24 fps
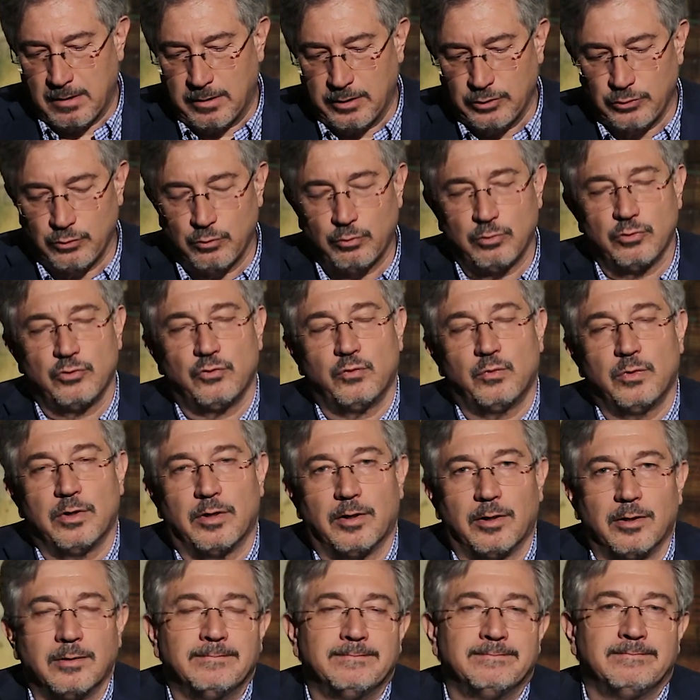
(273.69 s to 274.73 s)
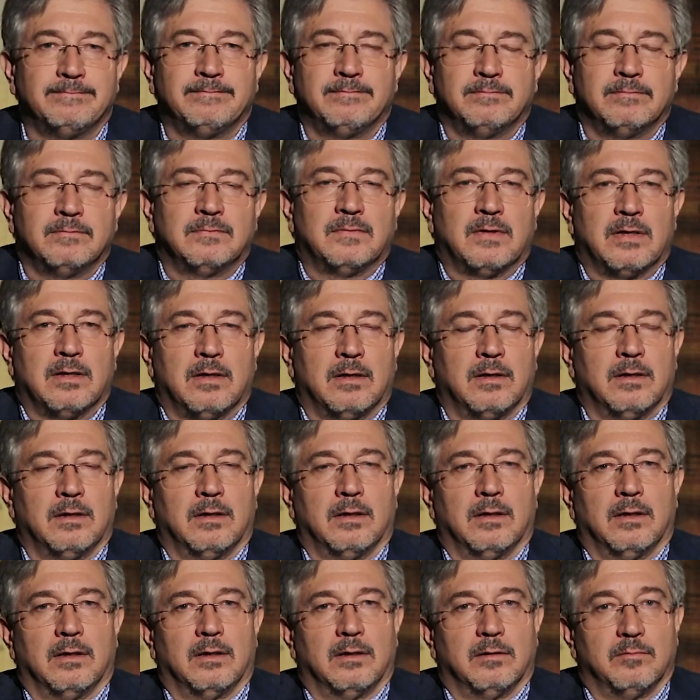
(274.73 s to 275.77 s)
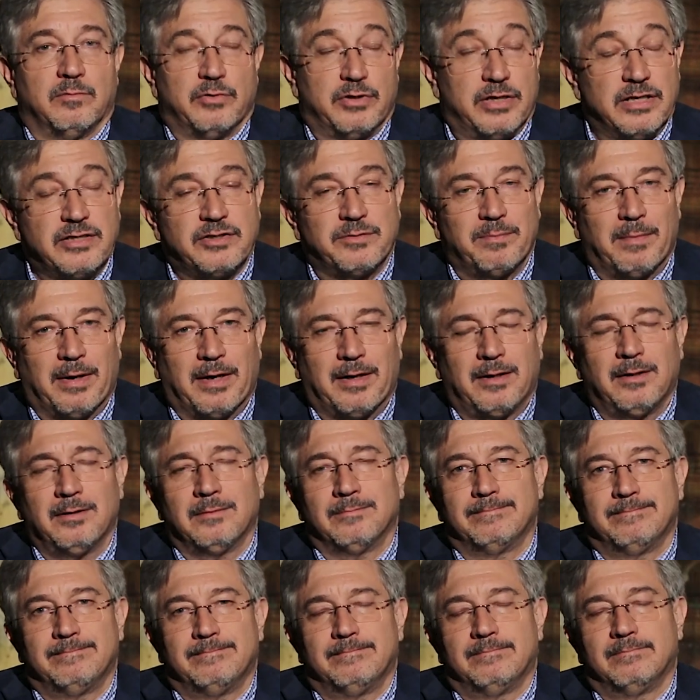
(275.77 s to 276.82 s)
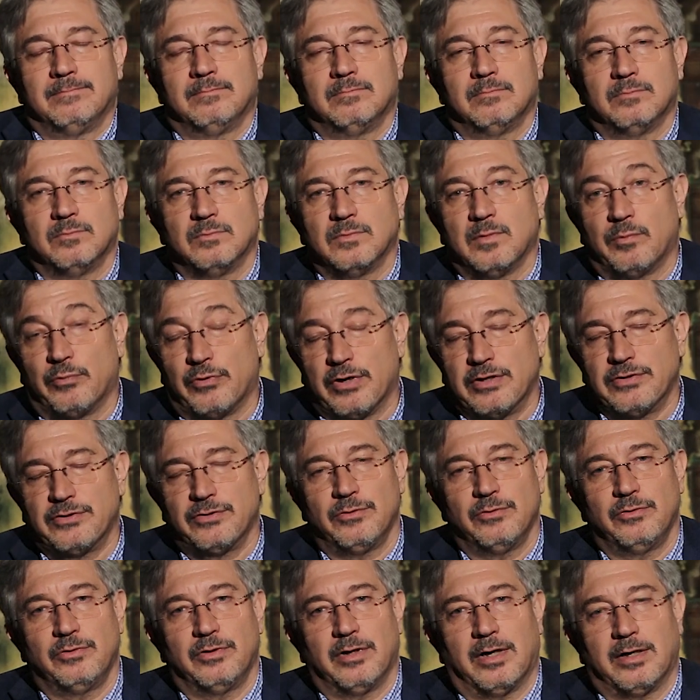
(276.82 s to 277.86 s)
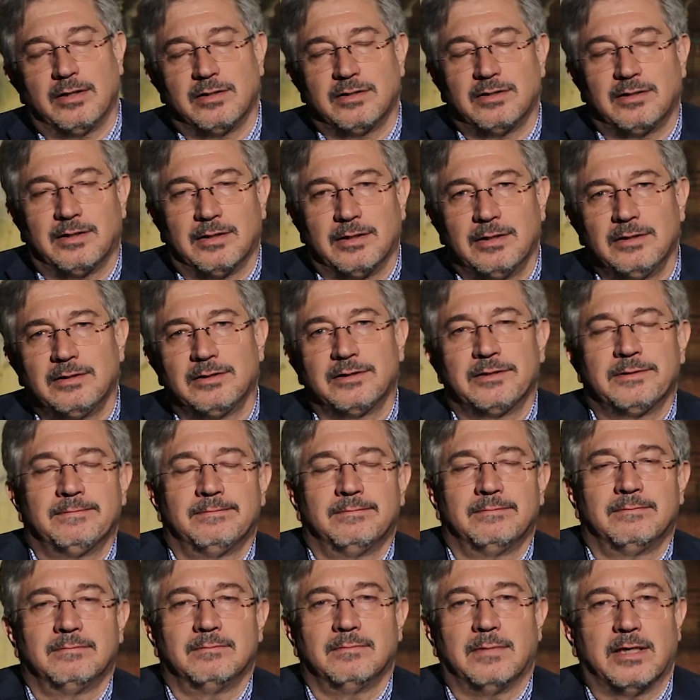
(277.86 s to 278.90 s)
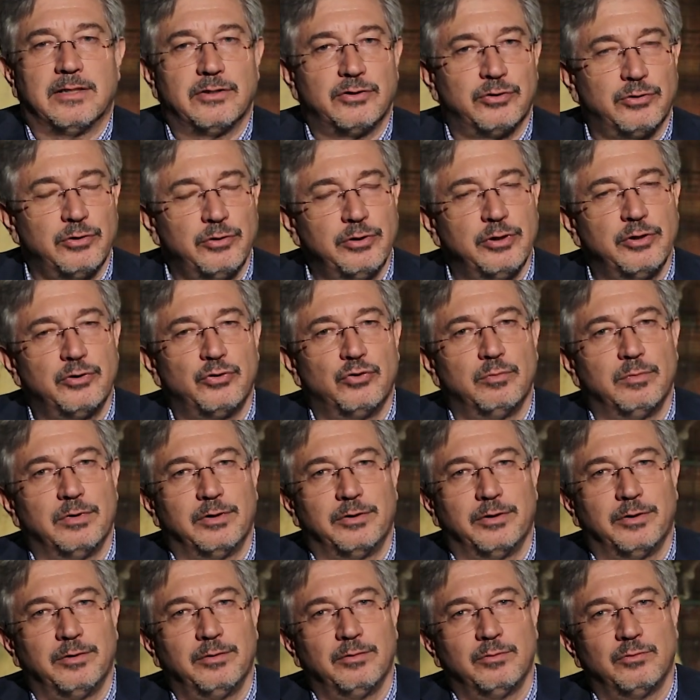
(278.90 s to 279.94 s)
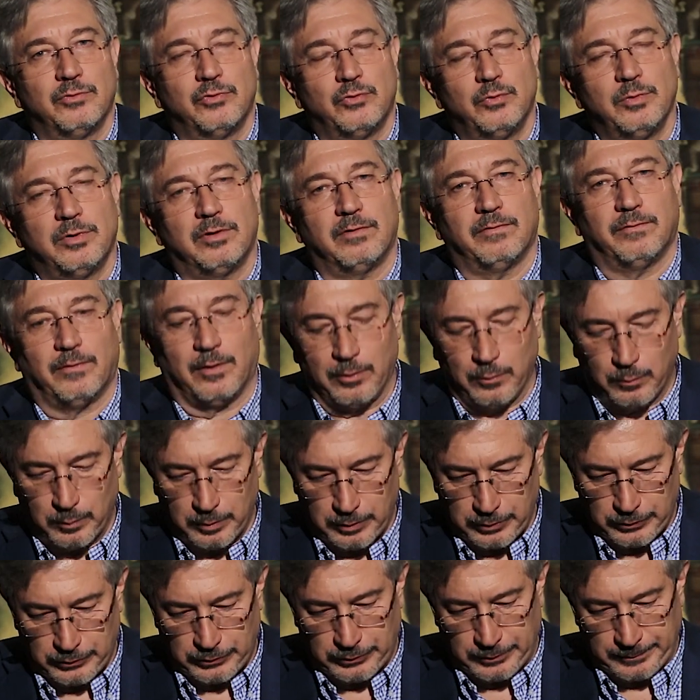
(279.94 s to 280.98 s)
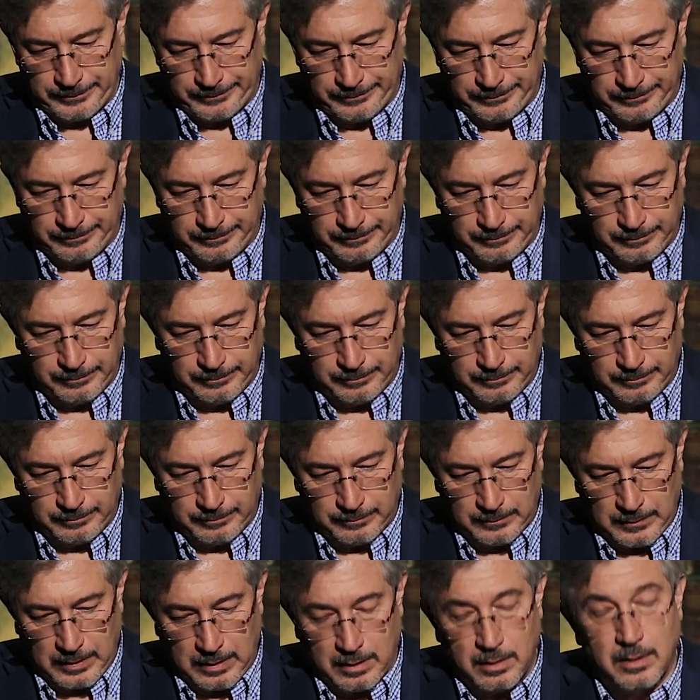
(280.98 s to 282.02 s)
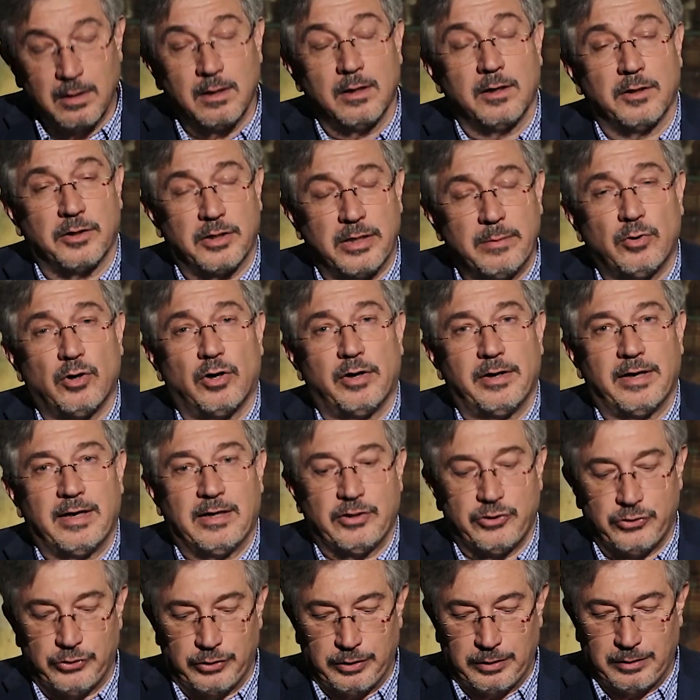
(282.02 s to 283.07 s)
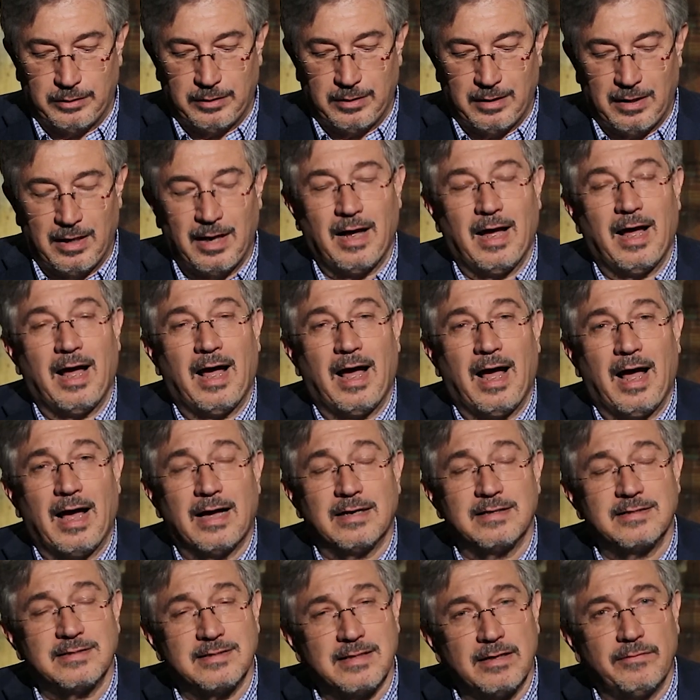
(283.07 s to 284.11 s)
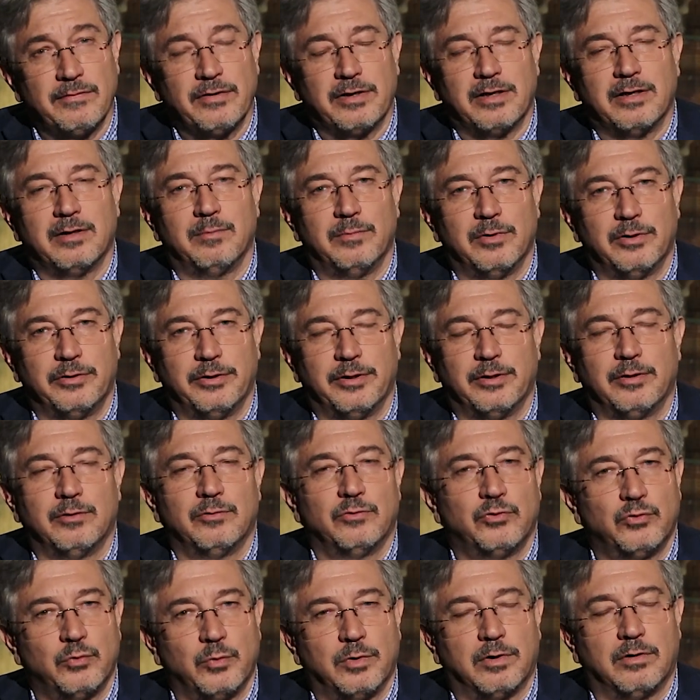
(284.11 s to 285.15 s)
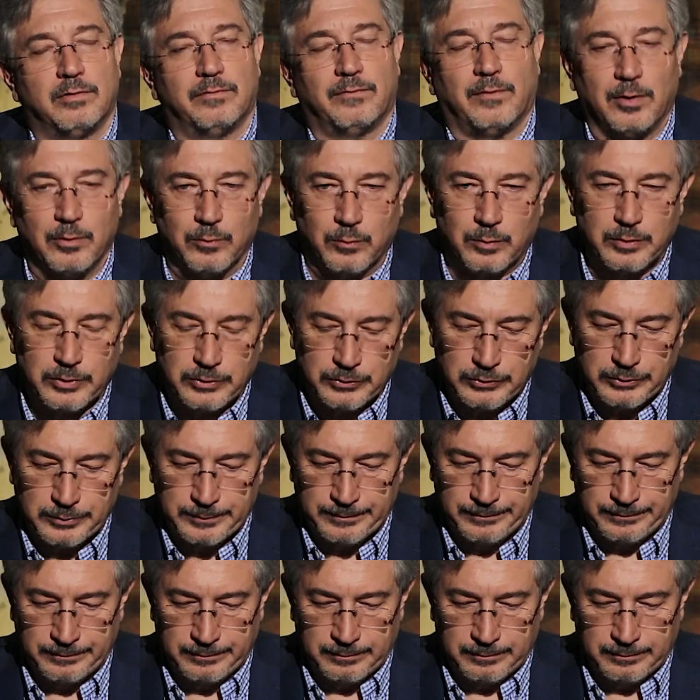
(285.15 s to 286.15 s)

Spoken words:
Let's go to Twitter. This man, the President of the United States, has 32 million Twitter followers. Kim Kardashian has 70 million Twitter followers.